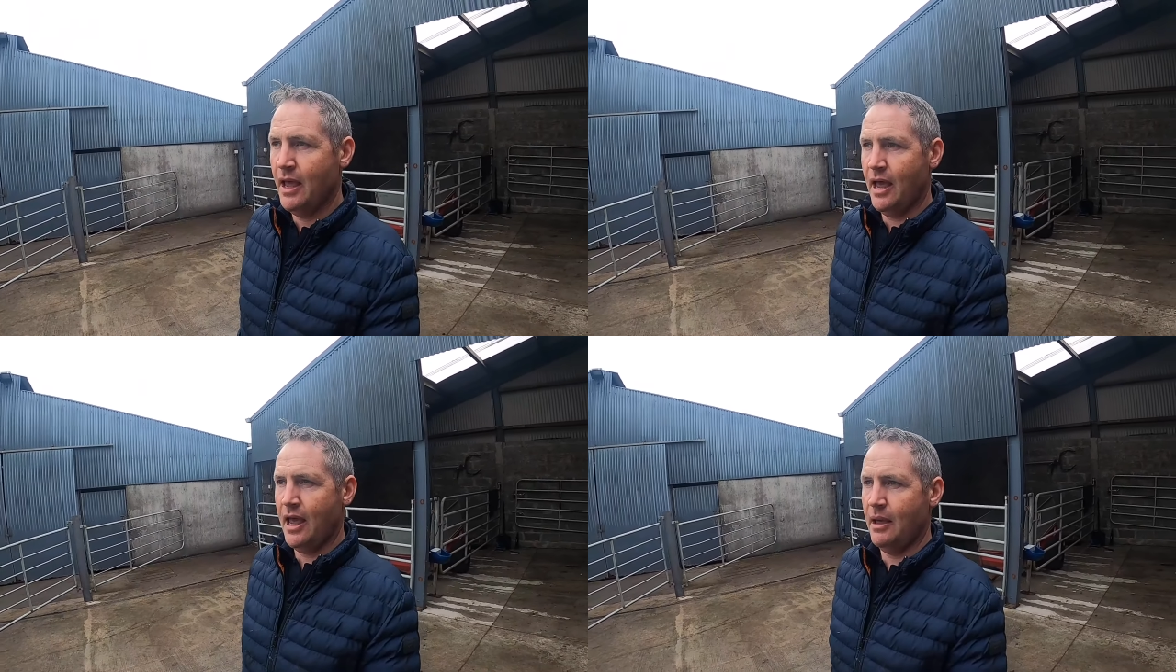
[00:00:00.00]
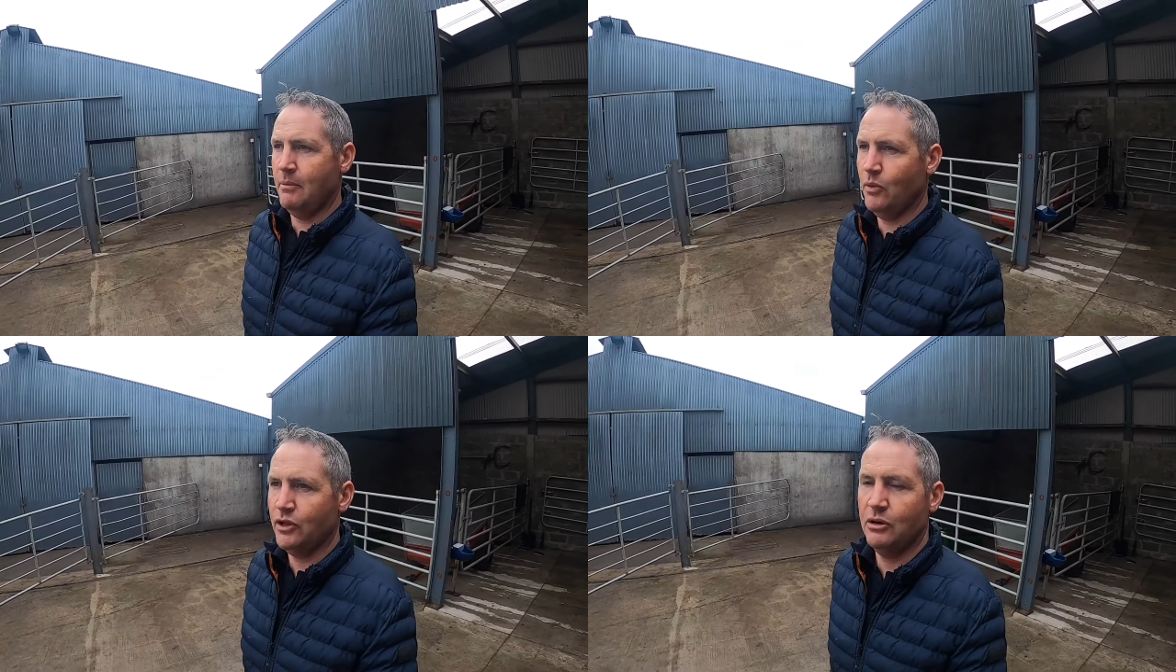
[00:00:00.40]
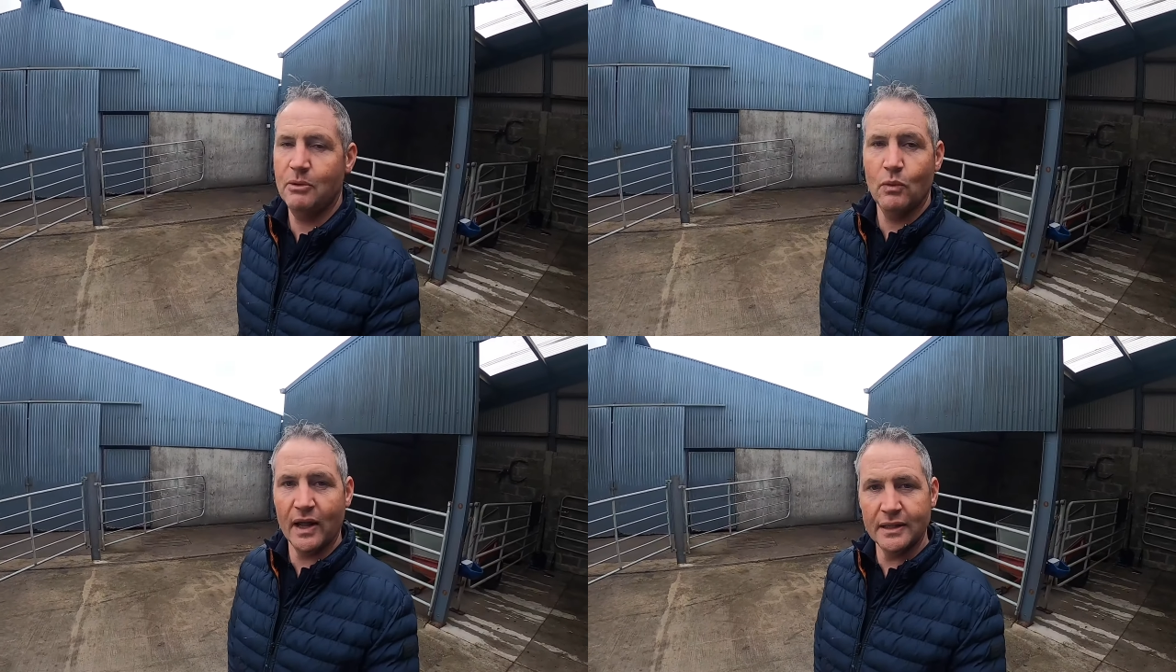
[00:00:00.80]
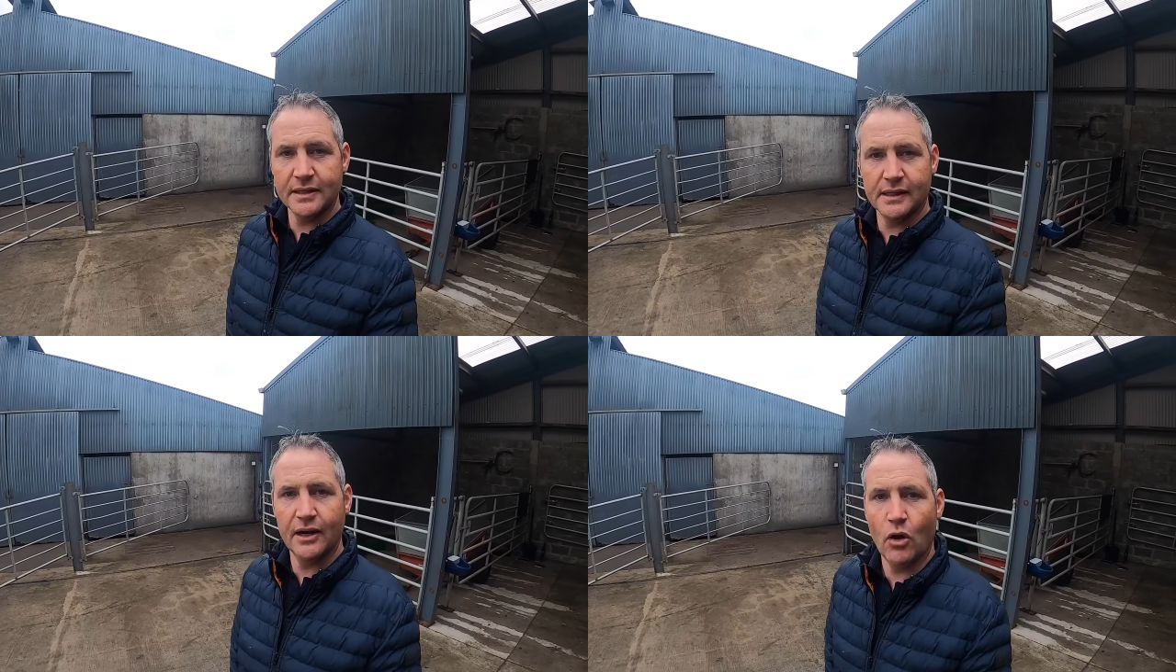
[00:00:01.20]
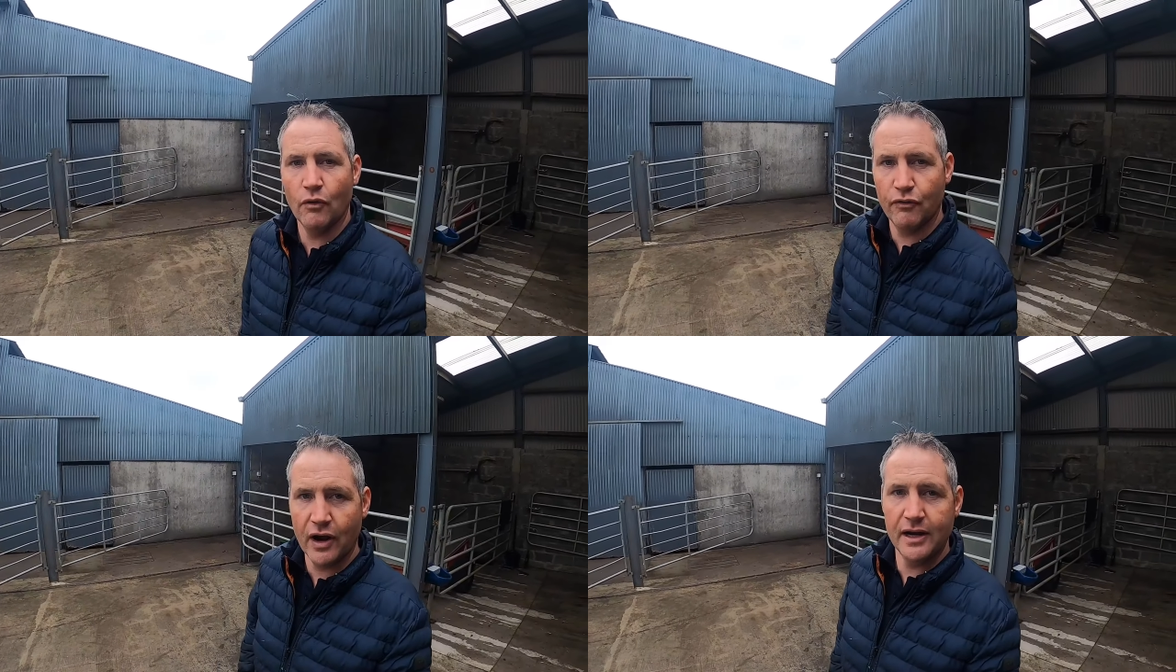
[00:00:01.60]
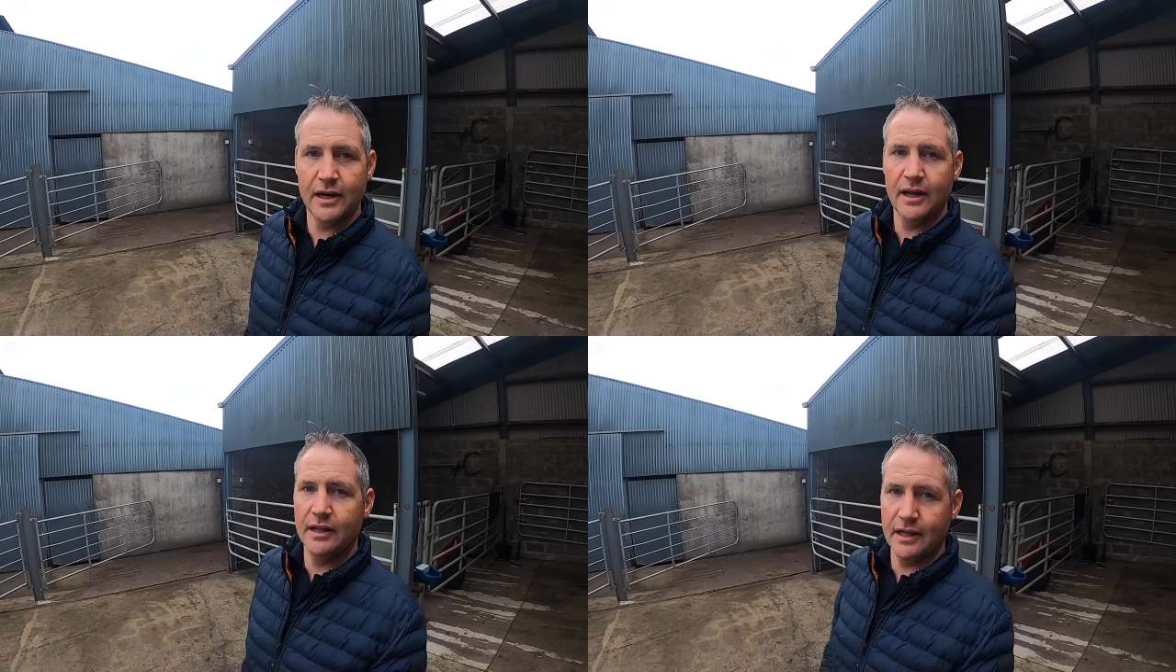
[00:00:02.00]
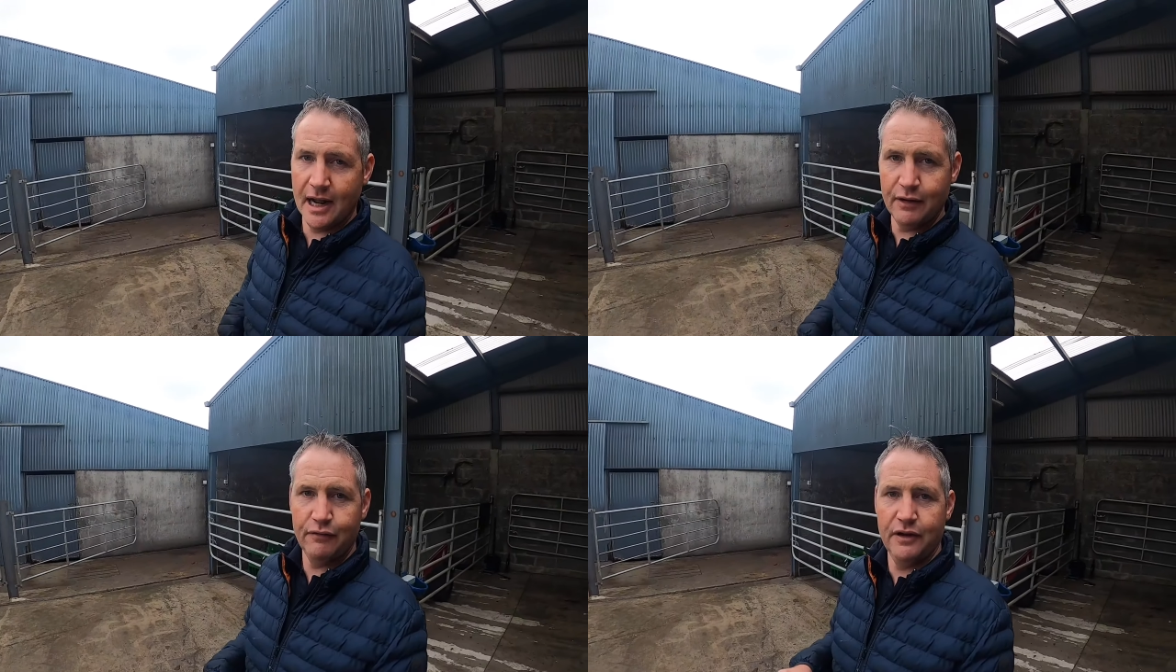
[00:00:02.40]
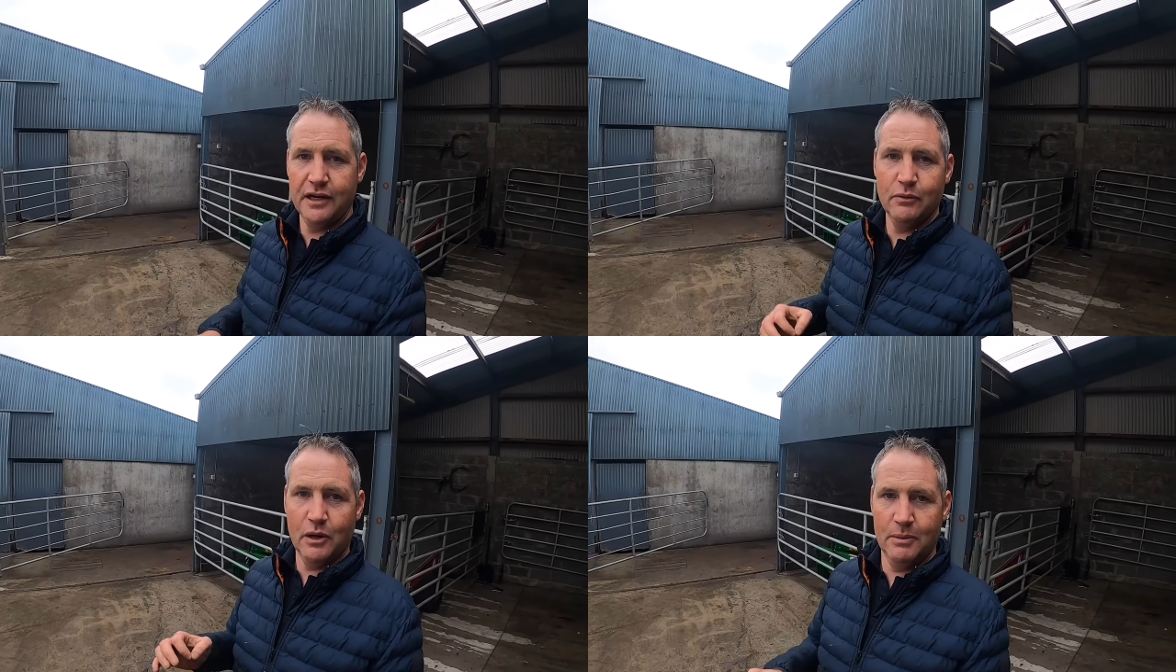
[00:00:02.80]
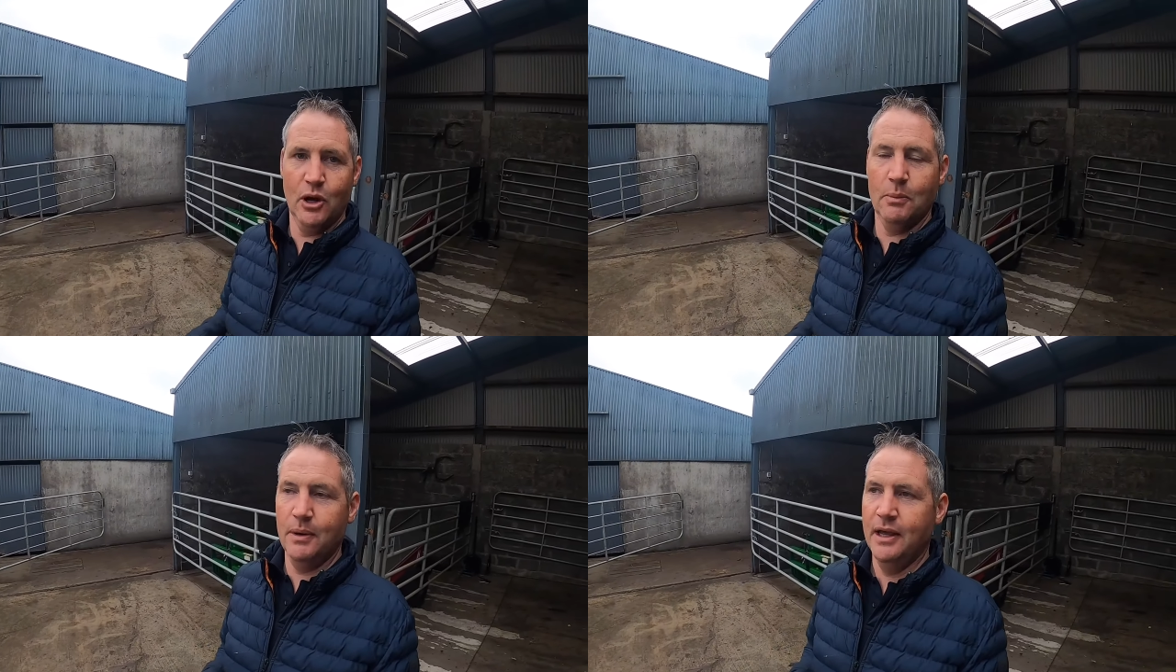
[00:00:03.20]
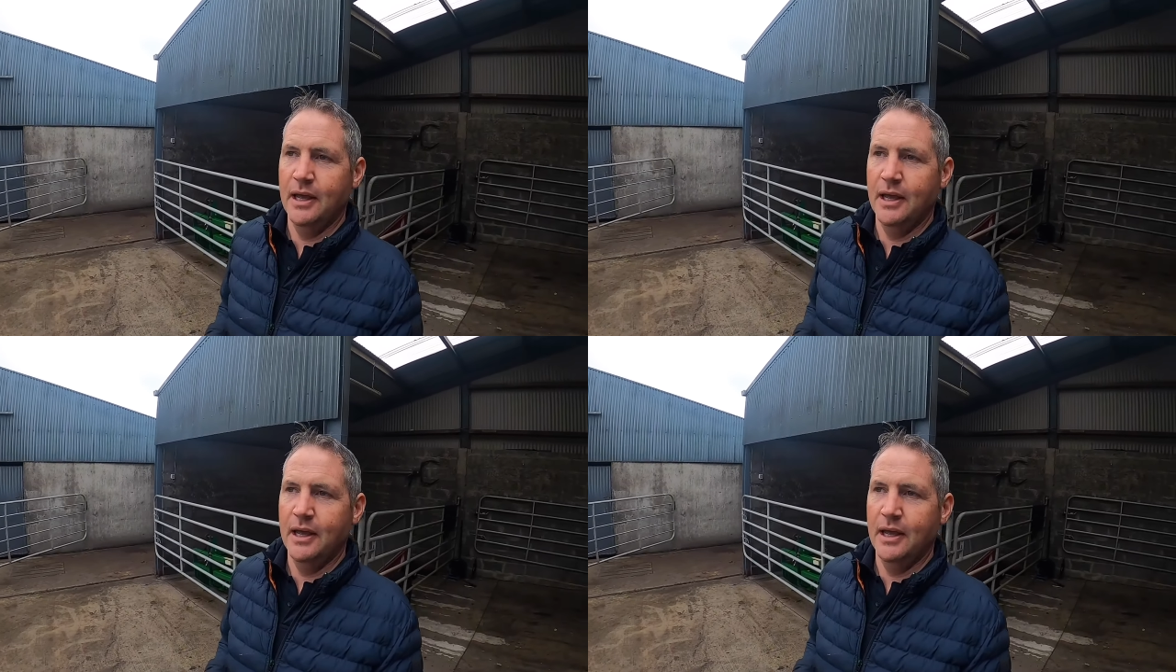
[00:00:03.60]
Whether it'll be Wednesday or Friday, the live feed will be up.